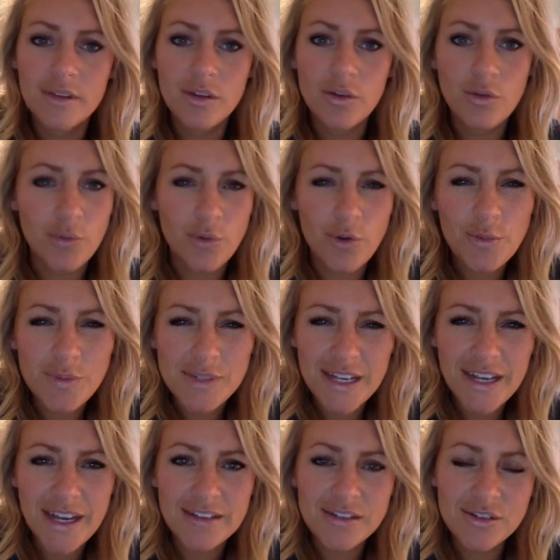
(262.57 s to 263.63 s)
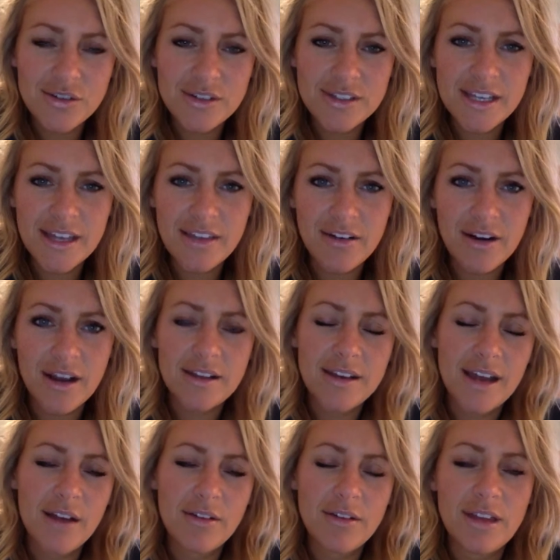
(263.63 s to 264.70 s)
groups, I guess you could say. They're
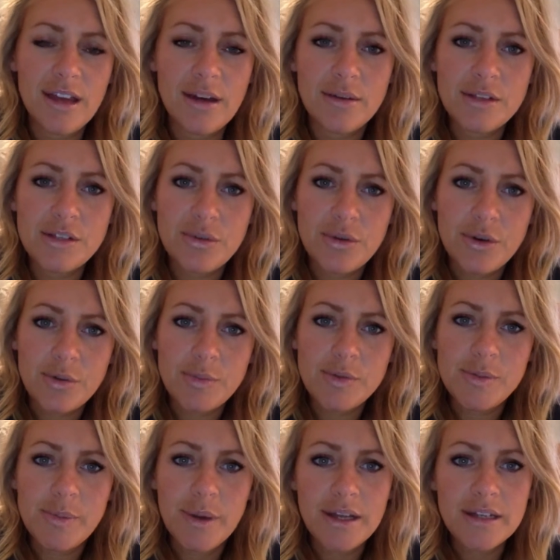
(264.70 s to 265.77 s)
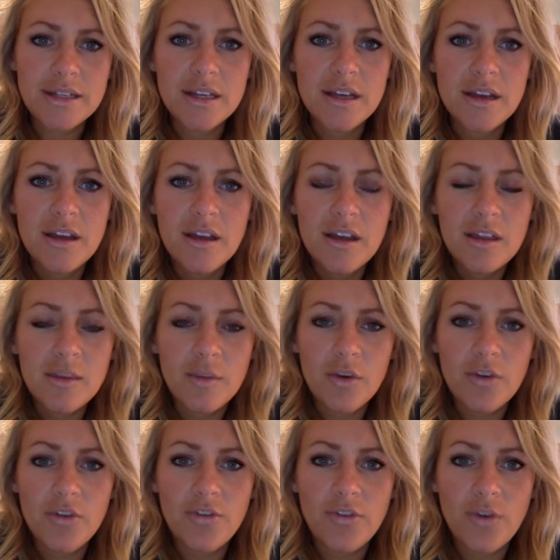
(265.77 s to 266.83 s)
not really always groups, but the more
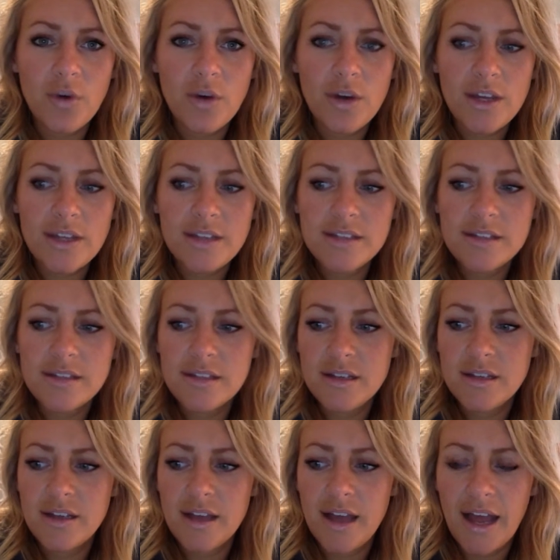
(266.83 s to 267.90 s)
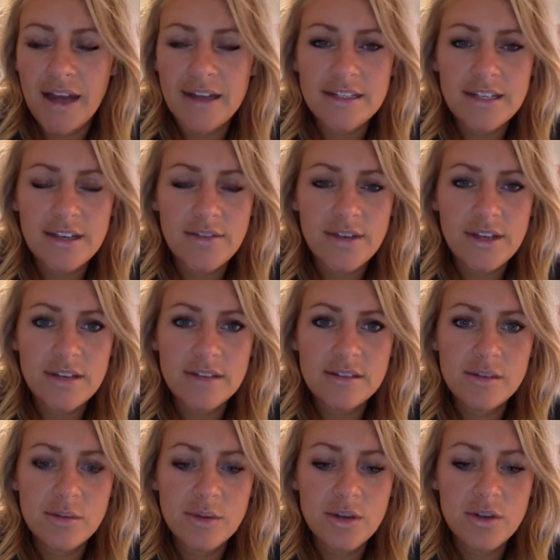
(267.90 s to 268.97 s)
focused activities
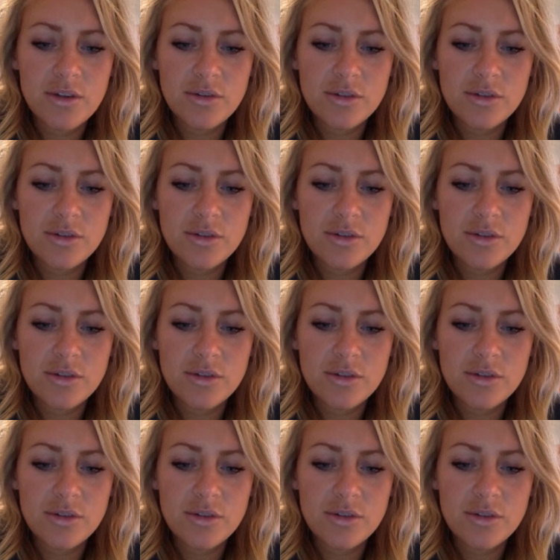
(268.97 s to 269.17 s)
that we do.